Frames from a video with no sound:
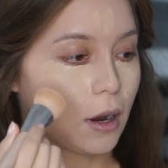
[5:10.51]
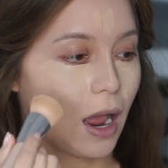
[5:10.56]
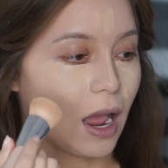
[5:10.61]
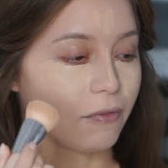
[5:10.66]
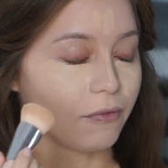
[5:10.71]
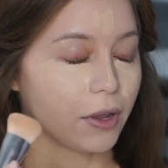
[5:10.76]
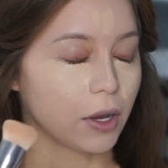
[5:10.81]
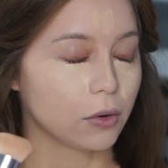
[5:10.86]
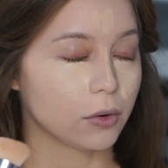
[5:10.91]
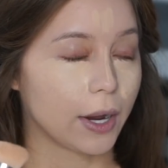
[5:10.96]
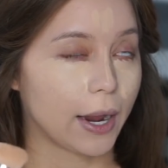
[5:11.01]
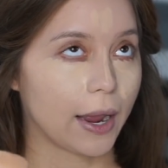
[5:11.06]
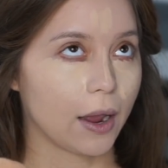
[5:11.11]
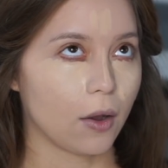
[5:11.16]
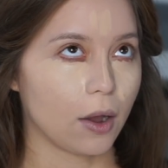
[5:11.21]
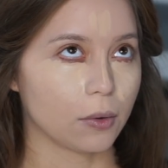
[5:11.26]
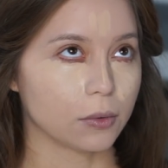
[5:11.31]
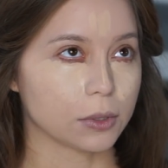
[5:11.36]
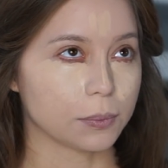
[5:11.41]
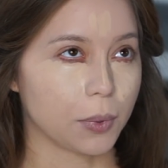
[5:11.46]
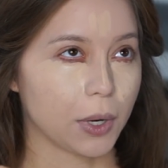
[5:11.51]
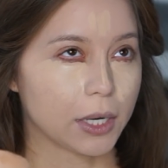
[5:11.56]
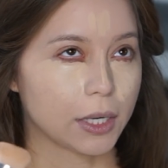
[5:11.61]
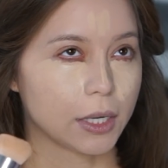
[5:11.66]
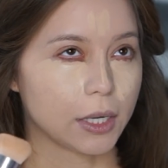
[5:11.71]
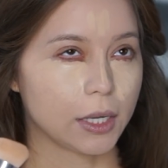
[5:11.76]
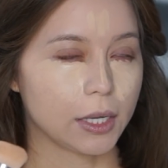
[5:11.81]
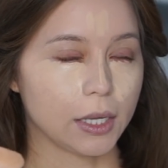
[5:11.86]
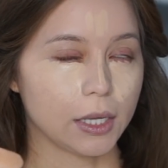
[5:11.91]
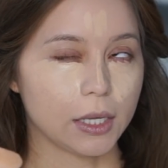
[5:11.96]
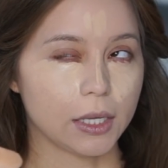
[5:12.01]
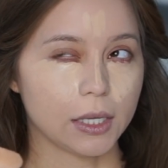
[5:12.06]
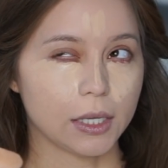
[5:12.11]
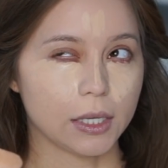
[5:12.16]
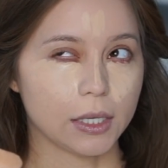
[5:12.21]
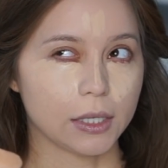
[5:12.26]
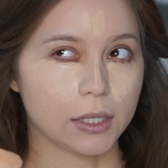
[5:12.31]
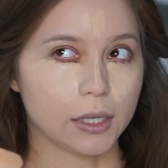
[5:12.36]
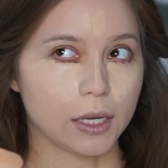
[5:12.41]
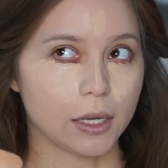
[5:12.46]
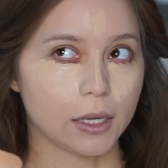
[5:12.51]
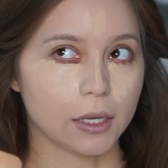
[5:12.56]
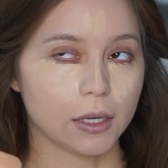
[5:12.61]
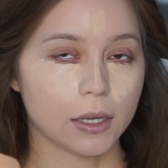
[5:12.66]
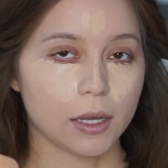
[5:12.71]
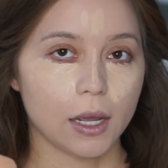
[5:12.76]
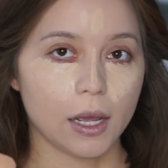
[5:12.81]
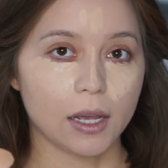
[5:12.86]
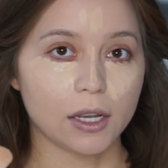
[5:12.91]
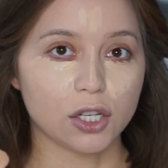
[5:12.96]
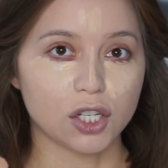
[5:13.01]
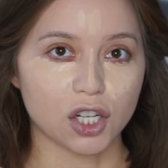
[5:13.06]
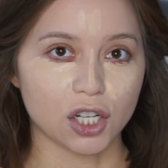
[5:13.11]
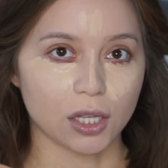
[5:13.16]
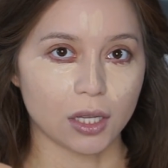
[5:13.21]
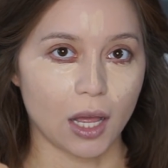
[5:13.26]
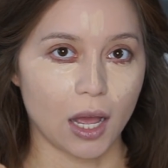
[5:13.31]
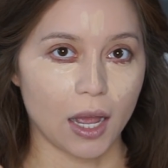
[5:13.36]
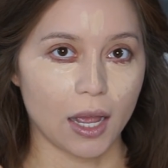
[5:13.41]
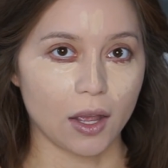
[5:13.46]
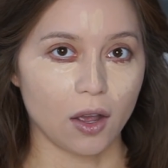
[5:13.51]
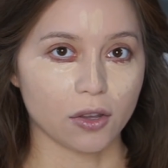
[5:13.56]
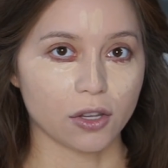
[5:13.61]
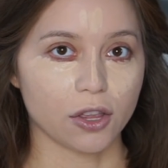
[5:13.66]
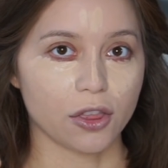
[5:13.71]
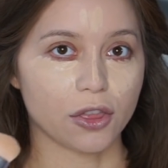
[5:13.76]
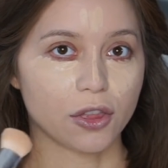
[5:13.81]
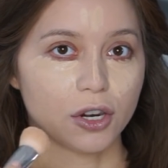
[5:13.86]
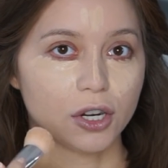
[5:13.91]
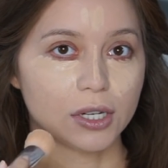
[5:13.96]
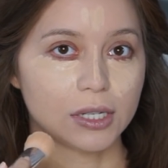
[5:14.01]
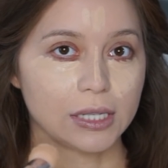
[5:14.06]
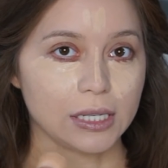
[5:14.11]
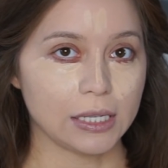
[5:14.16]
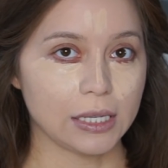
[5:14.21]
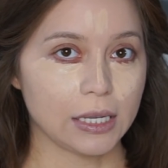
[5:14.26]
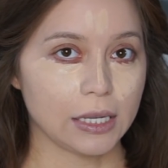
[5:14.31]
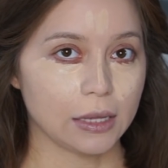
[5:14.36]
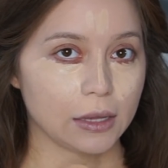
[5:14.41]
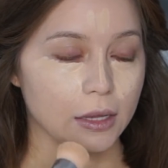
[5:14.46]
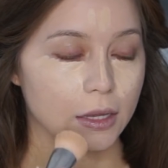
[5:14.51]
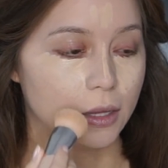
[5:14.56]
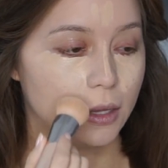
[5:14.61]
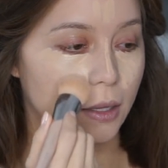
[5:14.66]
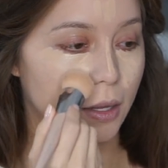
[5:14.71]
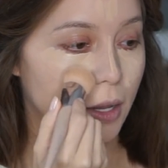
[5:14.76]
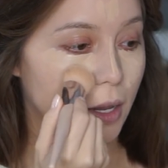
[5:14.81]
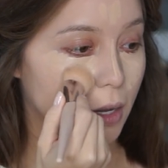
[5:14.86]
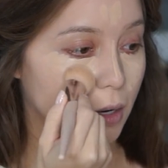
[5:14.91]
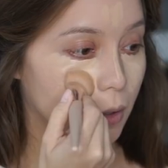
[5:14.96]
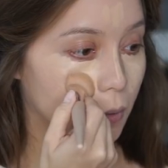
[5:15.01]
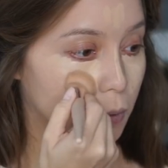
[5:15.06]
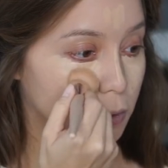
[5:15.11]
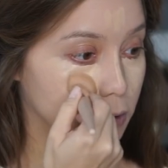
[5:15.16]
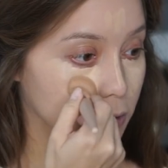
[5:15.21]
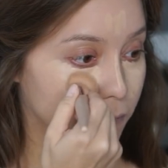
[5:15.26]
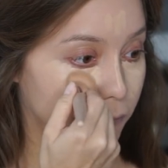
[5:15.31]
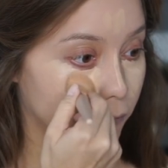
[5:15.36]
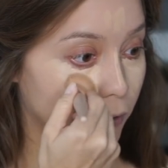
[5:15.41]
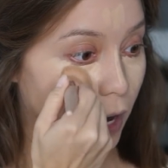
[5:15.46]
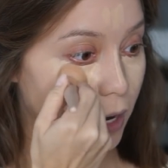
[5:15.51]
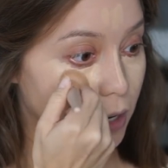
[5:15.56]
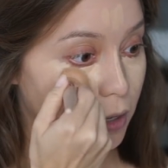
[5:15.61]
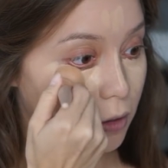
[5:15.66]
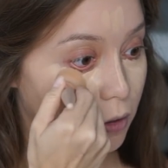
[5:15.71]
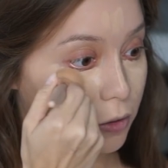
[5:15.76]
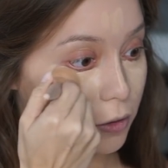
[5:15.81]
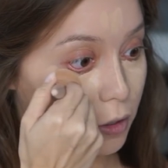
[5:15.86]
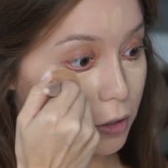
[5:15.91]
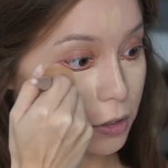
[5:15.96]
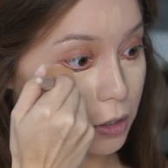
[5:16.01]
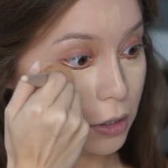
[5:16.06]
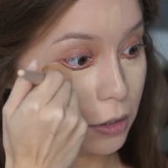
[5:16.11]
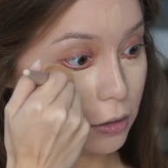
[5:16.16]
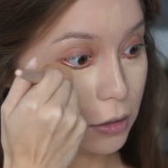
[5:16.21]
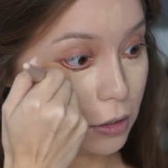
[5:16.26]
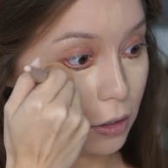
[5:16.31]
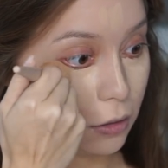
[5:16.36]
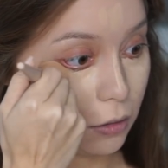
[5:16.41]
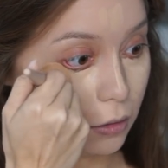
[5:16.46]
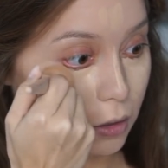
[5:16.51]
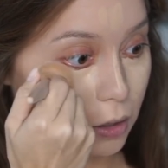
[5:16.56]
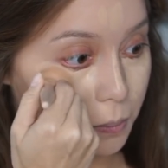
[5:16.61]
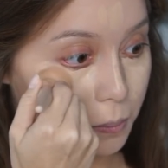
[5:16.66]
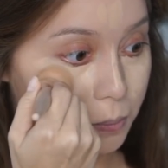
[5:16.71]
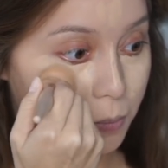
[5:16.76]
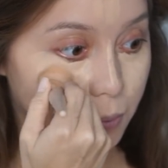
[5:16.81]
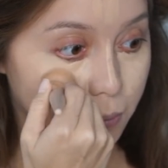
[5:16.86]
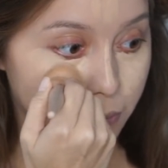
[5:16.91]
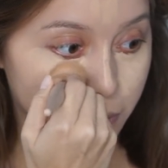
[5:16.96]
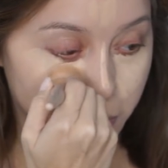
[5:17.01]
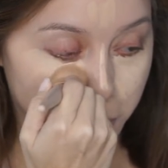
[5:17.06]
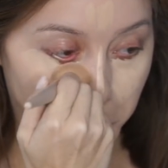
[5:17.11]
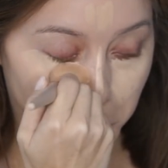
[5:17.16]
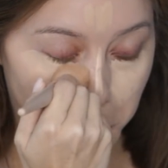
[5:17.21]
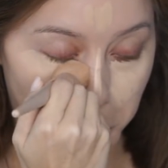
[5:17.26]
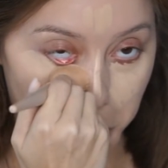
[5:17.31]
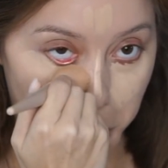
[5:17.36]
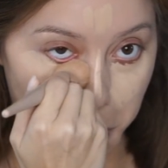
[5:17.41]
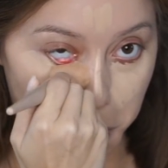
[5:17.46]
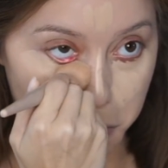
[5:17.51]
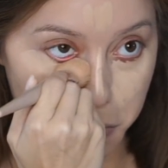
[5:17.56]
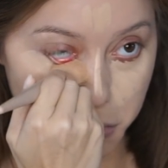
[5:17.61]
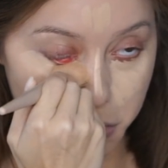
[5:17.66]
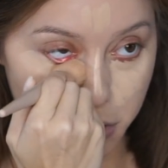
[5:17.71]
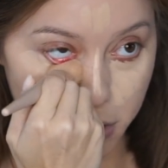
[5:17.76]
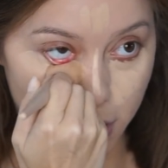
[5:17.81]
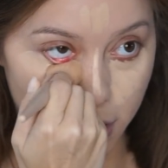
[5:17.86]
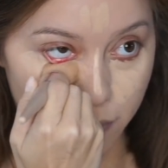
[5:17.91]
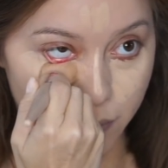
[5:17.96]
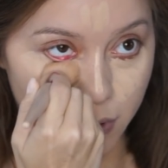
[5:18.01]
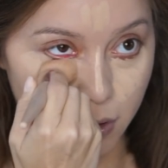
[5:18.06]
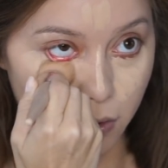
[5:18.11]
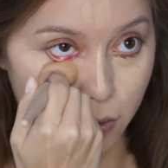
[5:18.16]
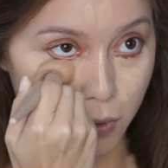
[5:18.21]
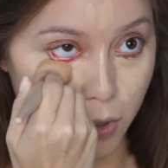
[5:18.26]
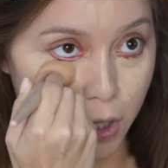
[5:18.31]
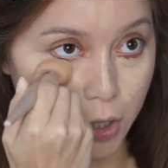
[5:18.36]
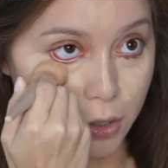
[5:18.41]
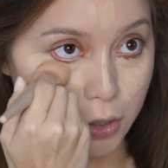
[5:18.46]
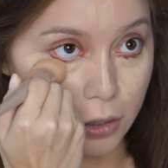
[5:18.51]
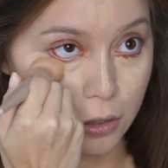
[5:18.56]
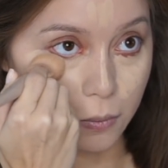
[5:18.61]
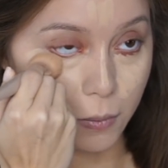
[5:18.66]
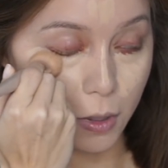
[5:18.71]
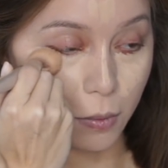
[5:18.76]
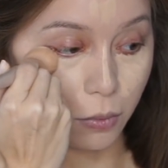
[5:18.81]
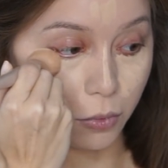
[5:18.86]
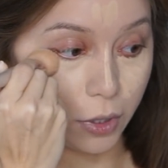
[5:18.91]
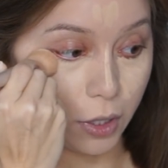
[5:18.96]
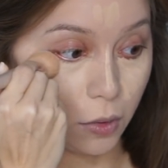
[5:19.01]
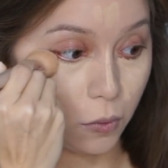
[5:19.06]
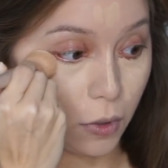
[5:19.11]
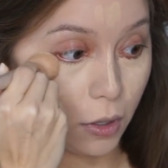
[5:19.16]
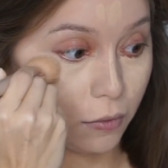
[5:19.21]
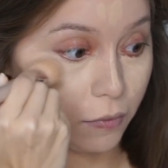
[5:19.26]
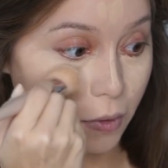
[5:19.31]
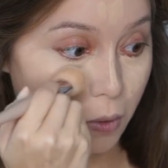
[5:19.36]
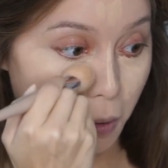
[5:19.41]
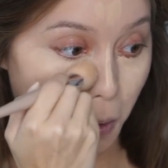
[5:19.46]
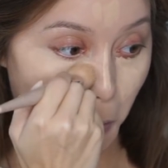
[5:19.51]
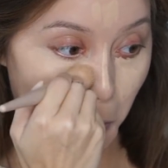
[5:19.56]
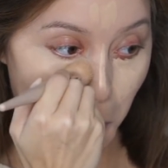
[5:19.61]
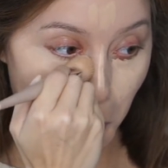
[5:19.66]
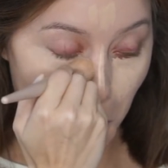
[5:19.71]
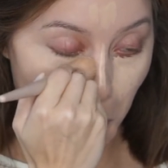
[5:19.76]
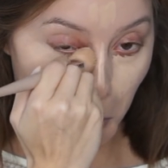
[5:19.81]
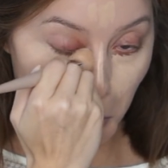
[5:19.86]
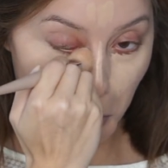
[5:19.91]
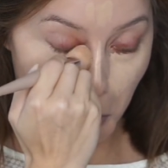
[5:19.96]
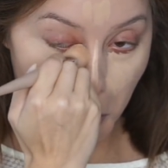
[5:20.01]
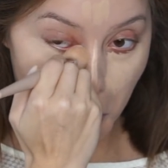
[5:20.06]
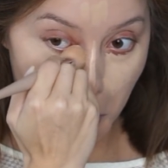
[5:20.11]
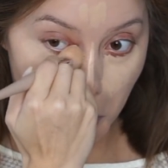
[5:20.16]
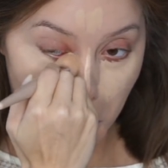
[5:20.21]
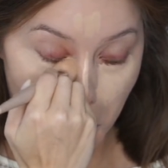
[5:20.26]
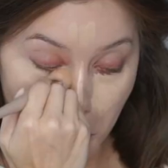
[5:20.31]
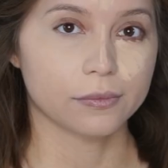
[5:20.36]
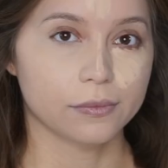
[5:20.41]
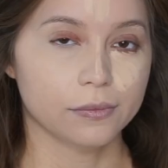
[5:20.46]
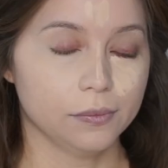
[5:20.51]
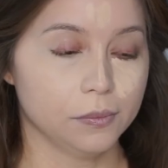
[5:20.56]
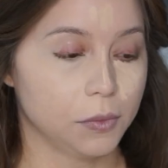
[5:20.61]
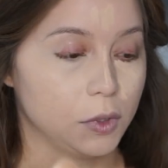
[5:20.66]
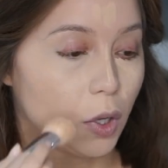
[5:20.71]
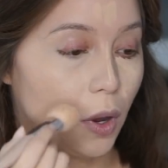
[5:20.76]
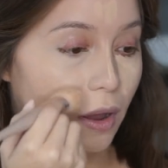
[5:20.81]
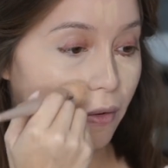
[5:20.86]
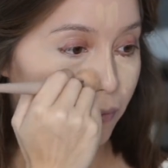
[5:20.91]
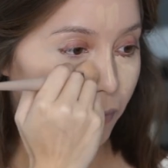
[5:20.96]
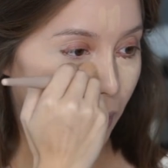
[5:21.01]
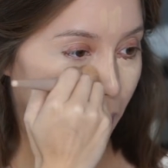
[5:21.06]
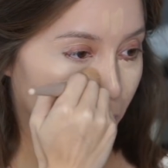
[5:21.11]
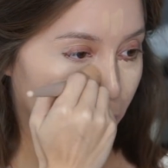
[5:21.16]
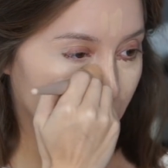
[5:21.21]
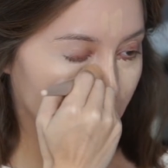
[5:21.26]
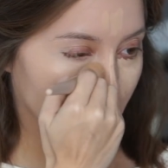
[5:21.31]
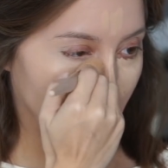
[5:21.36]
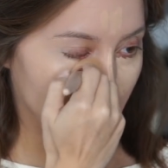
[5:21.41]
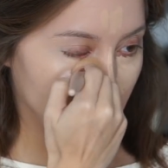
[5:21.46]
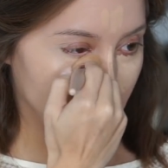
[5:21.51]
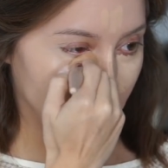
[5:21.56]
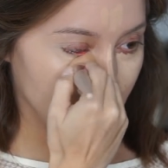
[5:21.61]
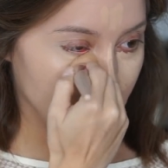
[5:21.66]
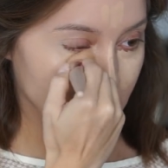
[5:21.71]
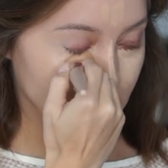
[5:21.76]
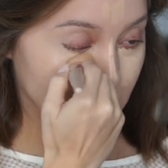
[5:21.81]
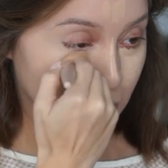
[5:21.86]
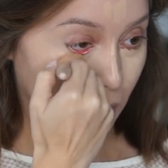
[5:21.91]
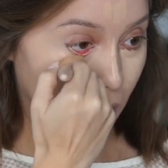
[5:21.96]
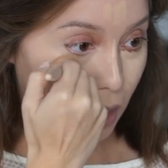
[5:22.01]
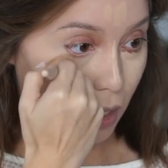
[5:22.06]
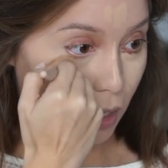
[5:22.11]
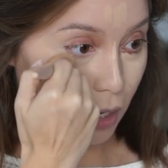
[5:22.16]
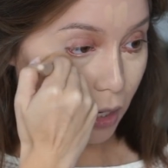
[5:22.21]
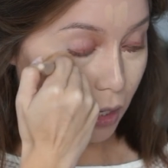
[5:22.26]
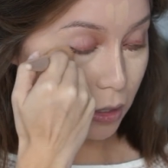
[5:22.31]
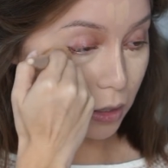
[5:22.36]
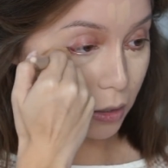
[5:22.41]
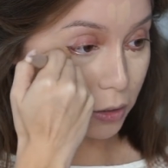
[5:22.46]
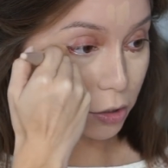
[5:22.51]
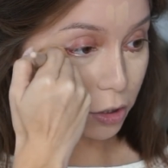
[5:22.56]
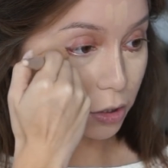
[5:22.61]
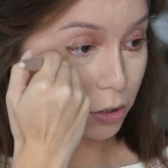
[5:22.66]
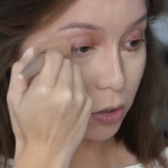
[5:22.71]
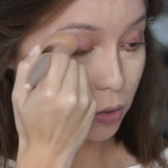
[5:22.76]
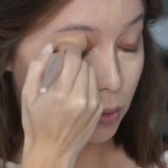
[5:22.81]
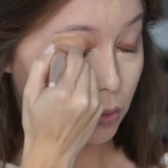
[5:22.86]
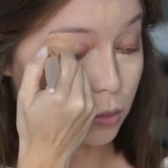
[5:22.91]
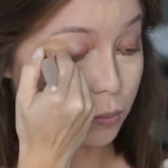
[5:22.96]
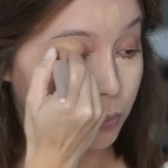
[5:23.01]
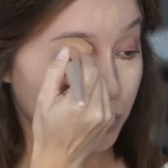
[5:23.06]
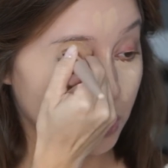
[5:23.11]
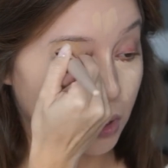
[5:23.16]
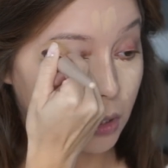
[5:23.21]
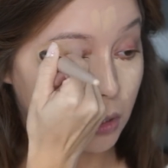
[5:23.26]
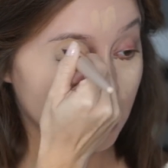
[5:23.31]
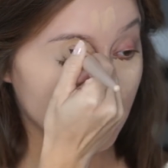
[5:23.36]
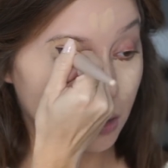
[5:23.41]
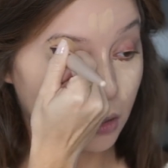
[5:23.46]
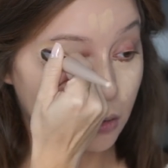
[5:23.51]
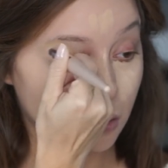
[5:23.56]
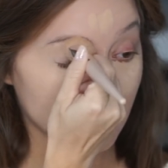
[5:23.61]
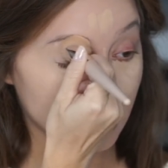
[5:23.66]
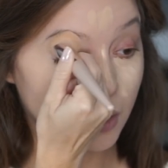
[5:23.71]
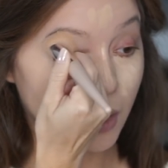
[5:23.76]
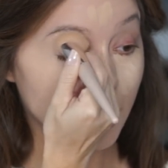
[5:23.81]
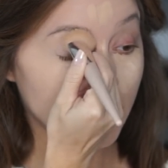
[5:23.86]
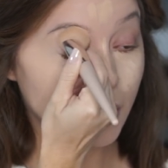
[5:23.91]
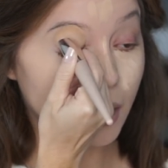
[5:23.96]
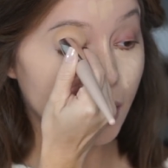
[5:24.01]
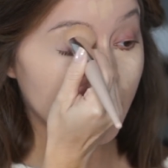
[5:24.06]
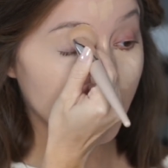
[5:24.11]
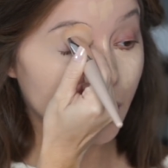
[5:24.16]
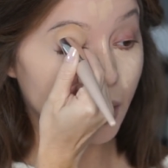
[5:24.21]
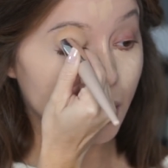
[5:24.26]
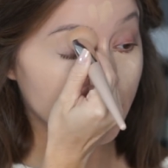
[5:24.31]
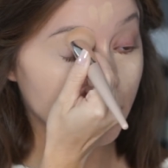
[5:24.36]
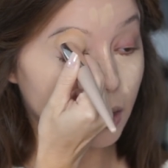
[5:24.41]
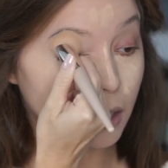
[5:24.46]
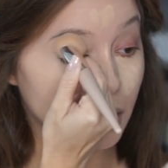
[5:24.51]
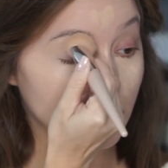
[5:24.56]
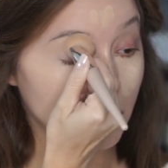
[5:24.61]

I found out I was pregnant in July on the 13th, and it was Friday the 13th, so I'm like, it's kind of ingrained into my brain when I found out. So I found out that day, and I just told Blake later on that night, and